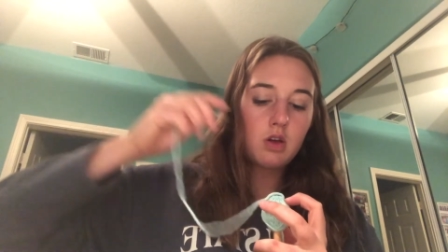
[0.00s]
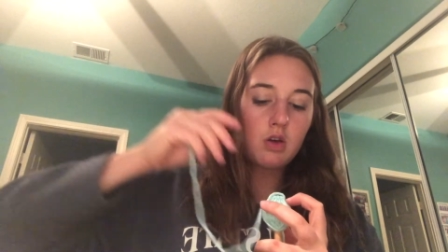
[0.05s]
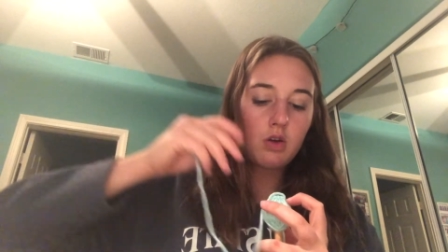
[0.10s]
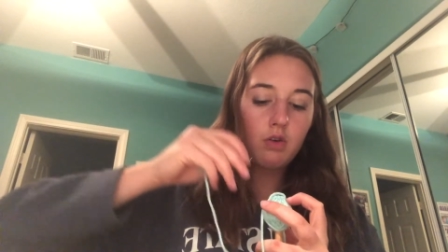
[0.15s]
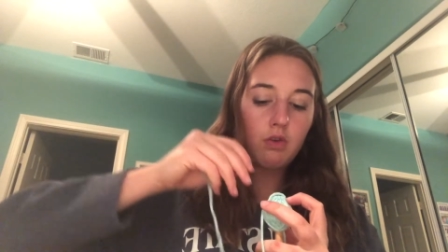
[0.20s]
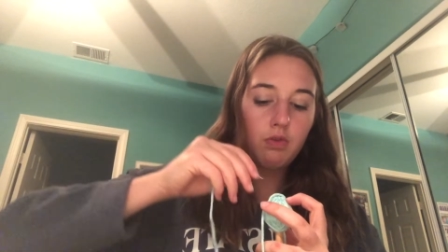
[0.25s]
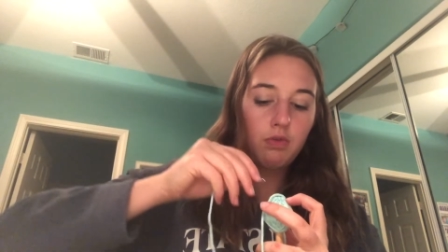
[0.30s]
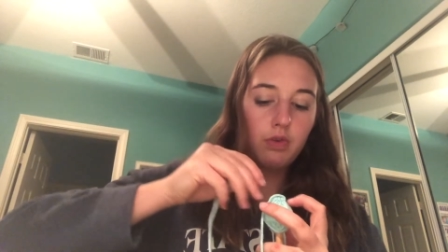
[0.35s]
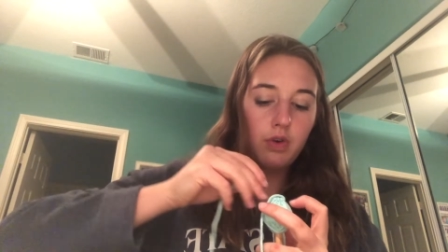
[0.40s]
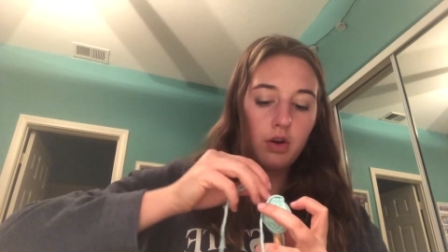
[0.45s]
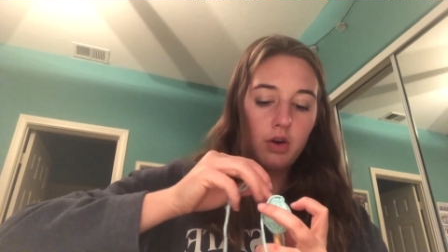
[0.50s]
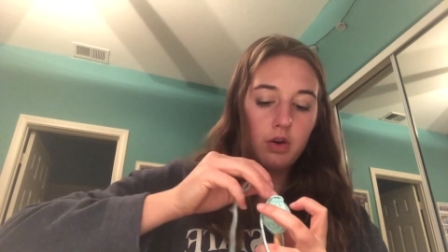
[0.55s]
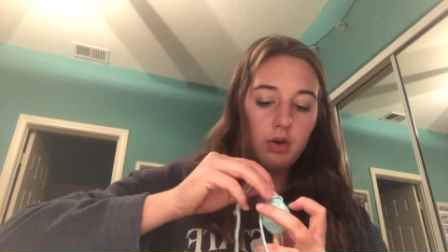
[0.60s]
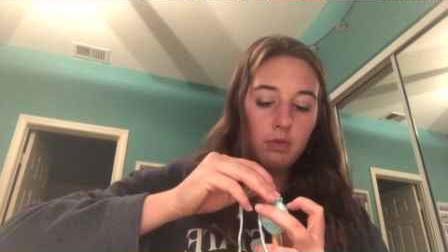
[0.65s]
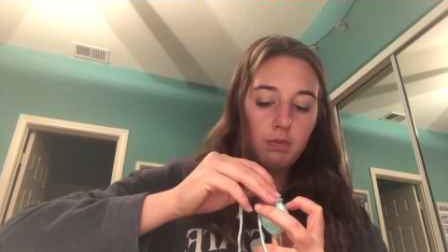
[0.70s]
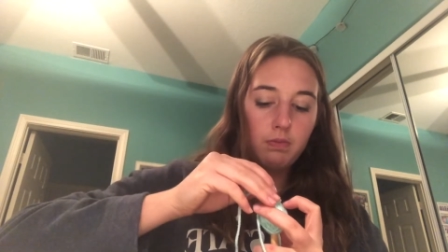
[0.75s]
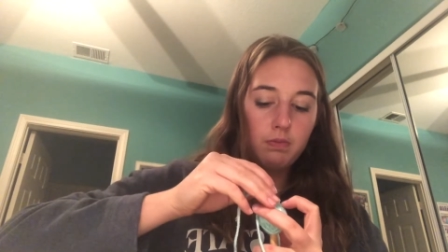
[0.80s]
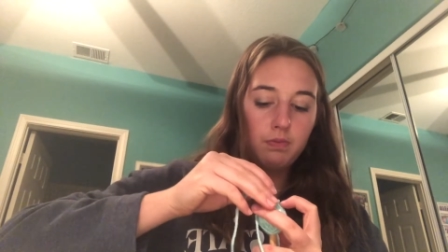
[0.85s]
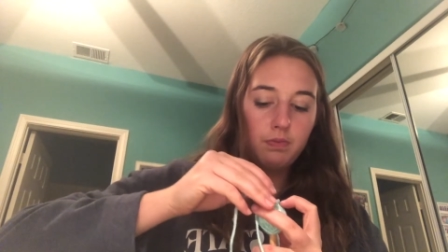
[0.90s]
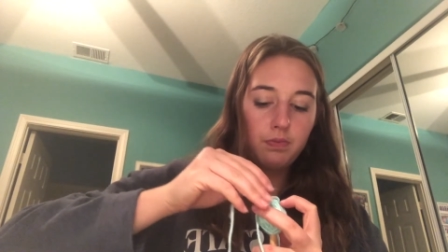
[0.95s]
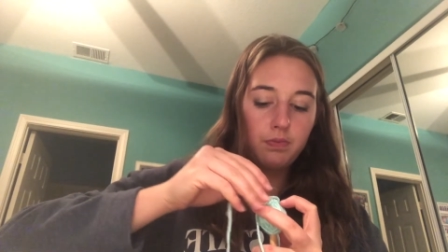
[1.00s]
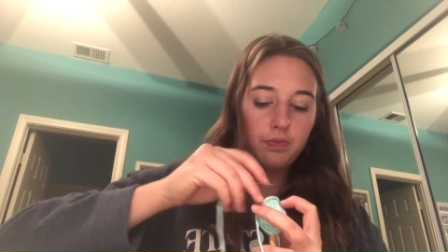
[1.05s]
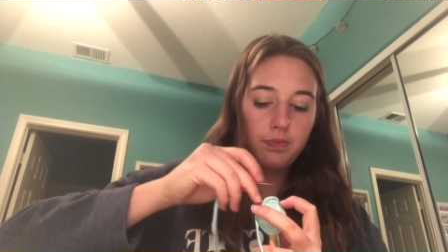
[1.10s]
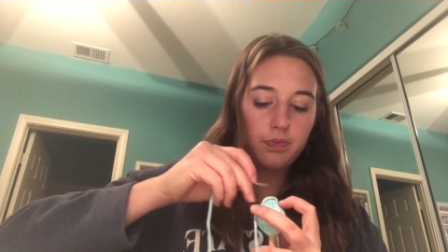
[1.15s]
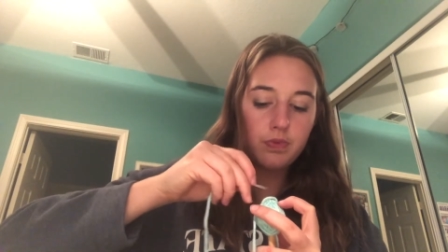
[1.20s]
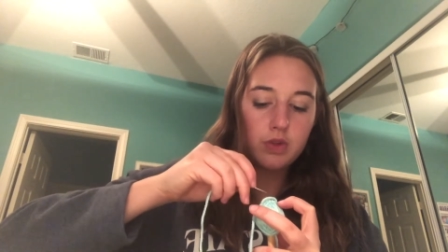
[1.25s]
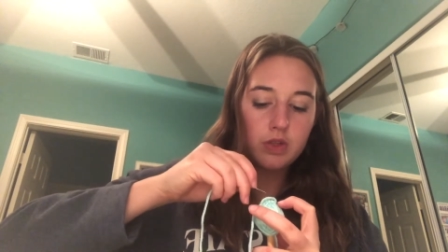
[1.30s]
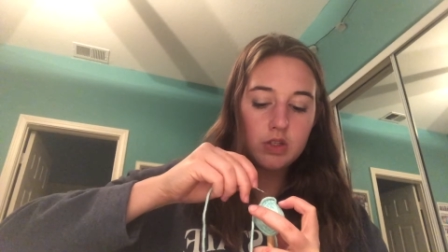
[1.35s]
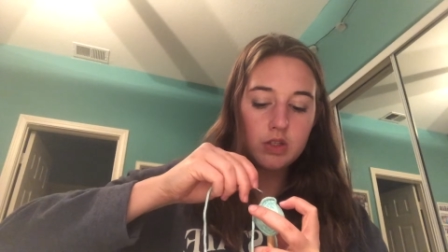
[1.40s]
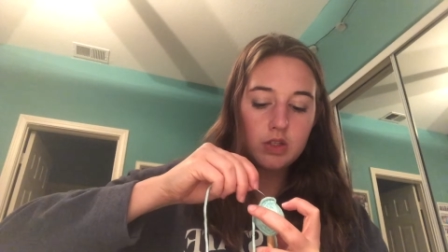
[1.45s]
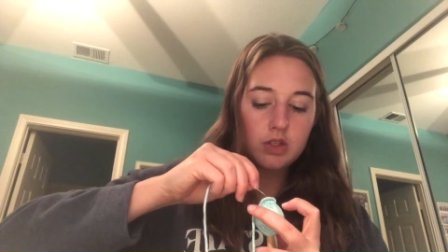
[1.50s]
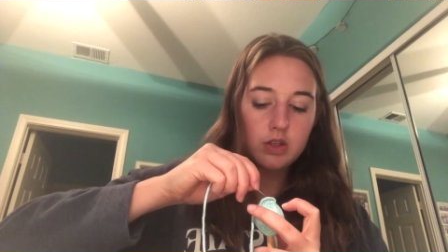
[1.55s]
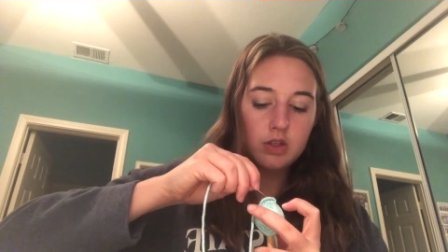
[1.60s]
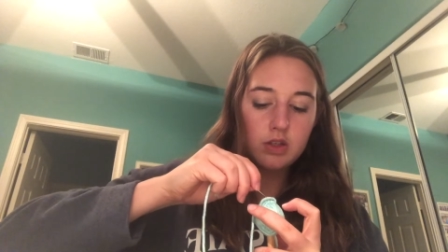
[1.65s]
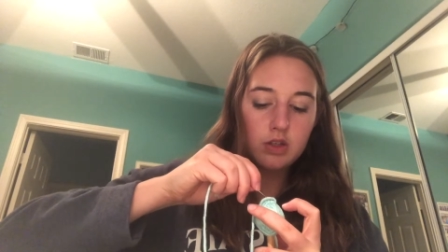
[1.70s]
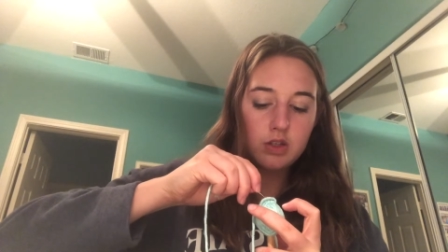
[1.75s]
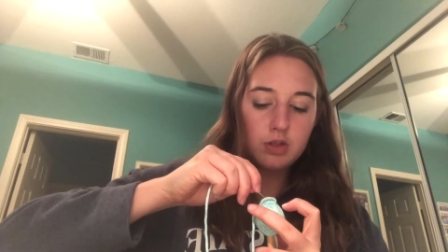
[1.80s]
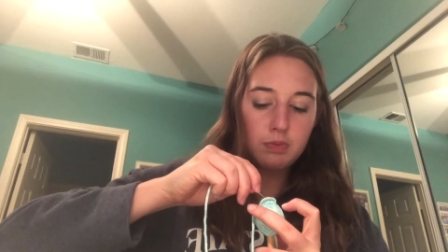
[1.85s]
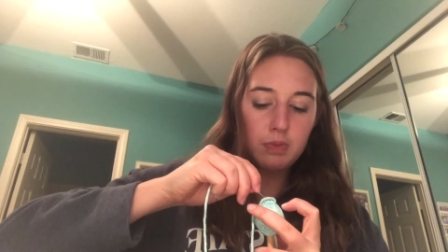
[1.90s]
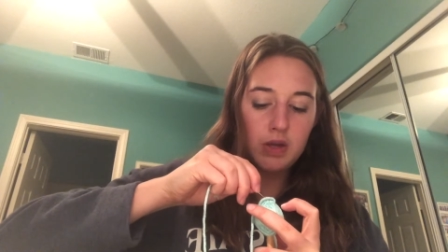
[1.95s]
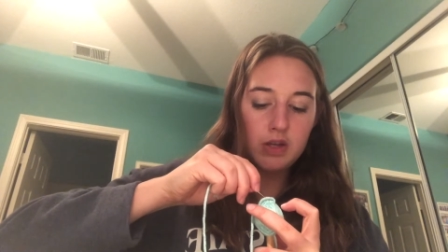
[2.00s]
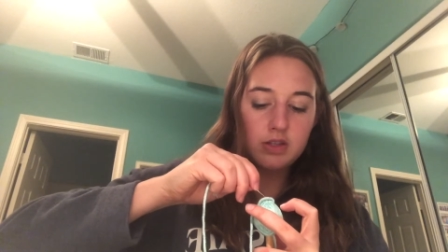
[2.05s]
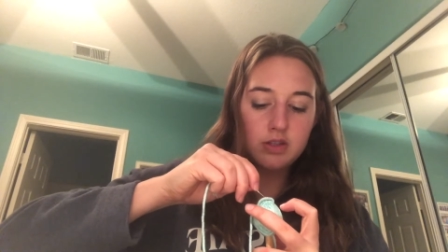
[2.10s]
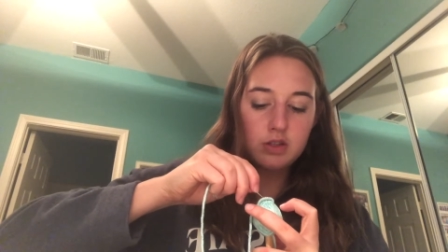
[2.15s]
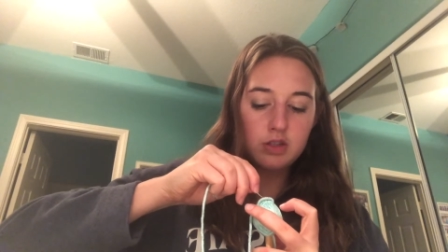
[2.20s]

from space